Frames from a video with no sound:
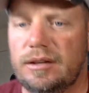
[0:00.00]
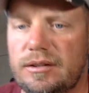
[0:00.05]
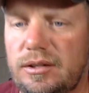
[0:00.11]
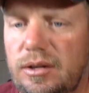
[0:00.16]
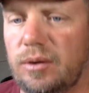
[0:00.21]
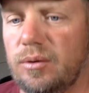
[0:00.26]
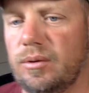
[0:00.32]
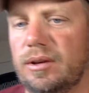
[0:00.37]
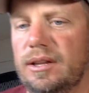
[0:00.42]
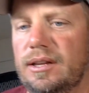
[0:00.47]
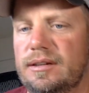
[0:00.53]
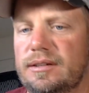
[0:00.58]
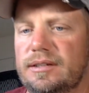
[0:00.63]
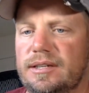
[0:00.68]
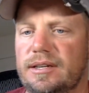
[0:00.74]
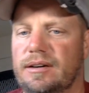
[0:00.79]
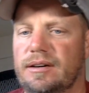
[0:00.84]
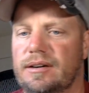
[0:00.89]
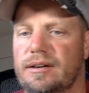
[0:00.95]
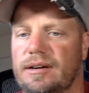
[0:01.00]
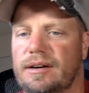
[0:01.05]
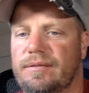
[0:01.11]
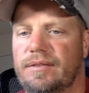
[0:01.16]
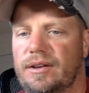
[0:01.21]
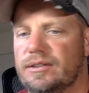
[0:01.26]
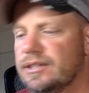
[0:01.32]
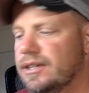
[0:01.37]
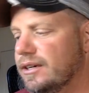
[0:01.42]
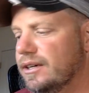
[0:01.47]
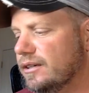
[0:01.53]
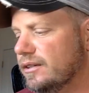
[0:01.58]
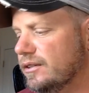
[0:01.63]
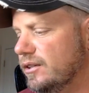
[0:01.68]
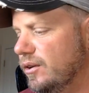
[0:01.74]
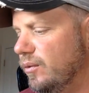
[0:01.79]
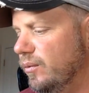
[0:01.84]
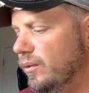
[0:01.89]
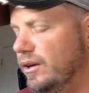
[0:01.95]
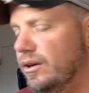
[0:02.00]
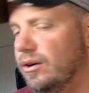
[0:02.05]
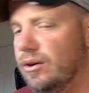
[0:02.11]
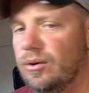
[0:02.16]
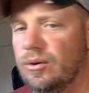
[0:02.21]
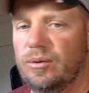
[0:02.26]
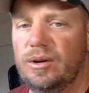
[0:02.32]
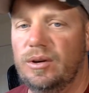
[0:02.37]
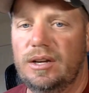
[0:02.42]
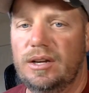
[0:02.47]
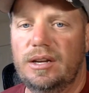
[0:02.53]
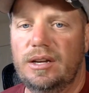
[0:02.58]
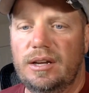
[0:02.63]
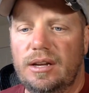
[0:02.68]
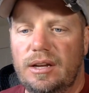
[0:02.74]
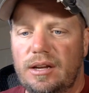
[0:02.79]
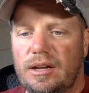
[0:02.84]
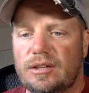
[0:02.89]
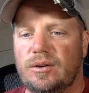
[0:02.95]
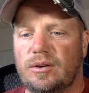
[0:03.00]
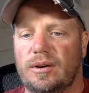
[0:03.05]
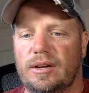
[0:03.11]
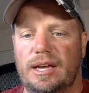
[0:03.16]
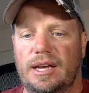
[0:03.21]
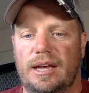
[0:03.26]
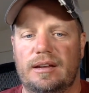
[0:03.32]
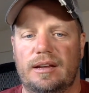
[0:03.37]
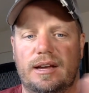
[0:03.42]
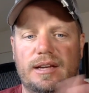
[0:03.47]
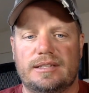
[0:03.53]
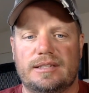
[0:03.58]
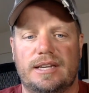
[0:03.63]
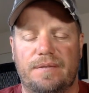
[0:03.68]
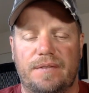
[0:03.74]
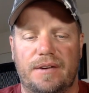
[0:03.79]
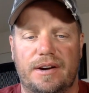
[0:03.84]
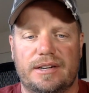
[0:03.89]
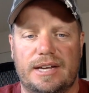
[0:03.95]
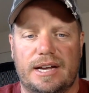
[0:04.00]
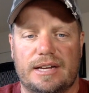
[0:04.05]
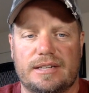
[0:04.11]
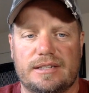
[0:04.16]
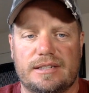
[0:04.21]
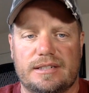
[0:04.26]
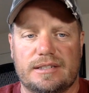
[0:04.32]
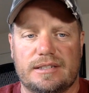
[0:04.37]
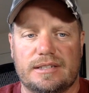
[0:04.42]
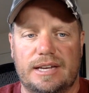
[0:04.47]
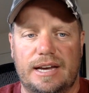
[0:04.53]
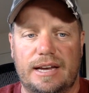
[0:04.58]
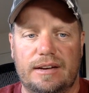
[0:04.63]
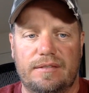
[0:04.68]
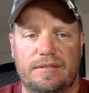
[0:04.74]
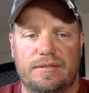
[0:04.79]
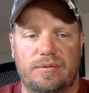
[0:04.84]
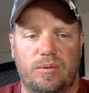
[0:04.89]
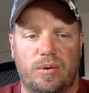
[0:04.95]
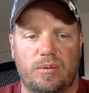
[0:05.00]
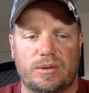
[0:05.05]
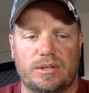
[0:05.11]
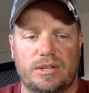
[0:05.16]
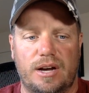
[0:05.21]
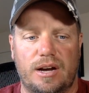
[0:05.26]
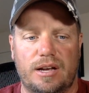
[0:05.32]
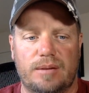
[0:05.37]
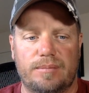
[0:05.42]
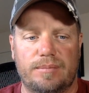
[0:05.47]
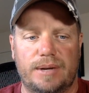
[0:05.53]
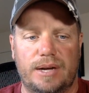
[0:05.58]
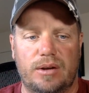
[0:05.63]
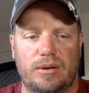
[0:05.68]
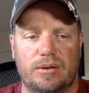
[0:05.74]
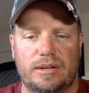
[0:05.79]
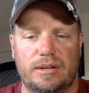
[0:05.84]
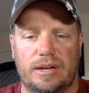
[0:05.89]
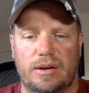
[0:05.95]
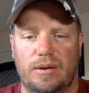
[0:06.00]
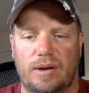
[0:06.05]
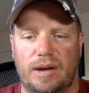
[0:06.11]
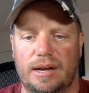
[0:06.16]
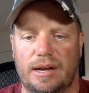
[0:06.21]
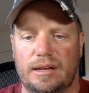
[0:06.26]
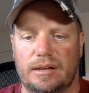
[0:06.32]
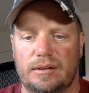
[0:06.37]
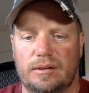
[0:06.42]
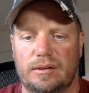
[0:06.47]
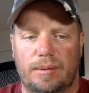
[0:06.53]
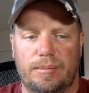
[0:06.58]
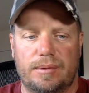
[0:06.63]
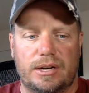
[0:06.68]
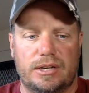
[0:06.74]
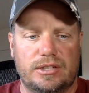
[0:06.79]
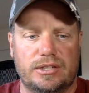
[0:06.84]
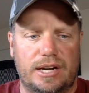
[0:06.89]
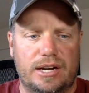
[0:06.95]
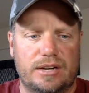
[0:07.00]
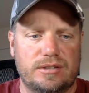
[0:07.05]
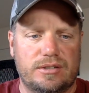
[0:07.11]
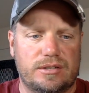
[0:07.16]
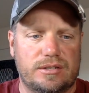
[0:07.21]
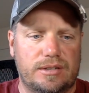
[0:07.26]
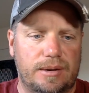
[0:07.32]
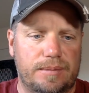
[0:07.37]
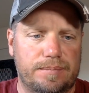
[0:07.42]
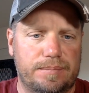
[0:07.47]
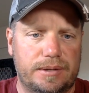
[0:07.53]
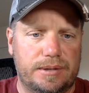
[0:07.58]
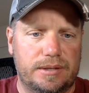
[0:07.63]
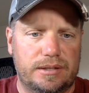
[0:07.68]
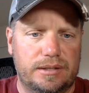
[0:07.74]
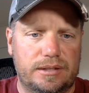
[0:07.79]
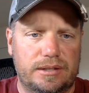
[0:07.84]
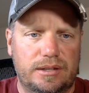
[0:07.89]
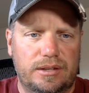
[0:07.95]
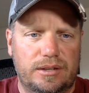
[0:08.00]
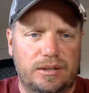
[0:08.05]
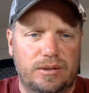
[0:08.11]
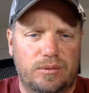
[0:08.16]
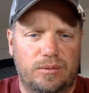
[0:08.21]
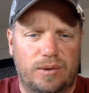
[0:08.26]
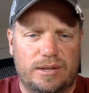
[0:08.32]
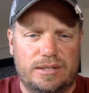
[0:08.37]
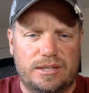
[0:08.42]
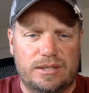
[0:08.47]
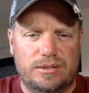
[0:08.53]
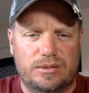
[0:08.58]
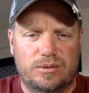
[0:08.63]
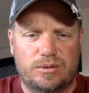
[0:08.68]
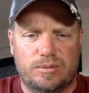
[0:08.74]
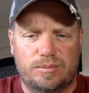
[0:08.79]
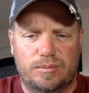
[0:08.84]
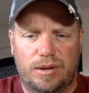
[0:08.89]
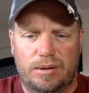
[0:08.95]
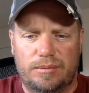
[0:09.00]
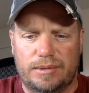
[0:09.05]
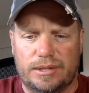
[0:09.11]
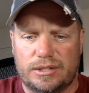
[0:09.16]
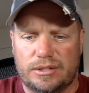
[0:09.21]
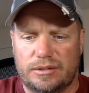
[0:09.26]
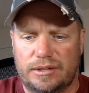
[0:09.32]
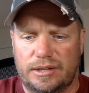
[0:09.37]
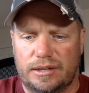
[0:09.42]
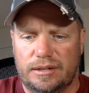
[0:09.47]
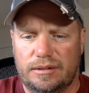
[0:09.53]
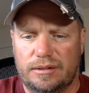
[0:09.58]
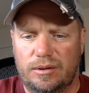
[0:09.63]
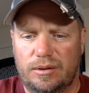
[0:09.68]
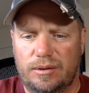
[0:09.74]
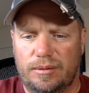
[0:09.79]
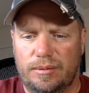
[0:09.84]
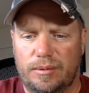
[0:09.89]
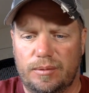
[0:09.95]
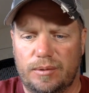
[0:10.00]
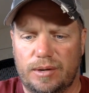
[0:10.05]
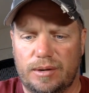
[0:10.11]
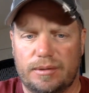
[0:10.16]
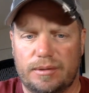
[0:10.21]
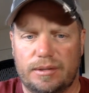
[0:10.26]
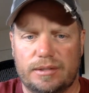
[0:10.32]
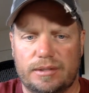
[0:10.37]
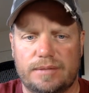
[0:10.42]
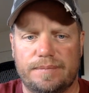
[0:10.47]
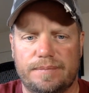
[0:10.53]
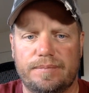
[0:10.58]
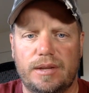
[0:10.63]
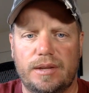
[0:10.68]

So, Clinton's here, Phil's here, so we know. So, again, State Fair of Texas is kind of what we're talking about. Now, I'm going to change this up. Why is it so small on my screen? Hold on, let me work on this.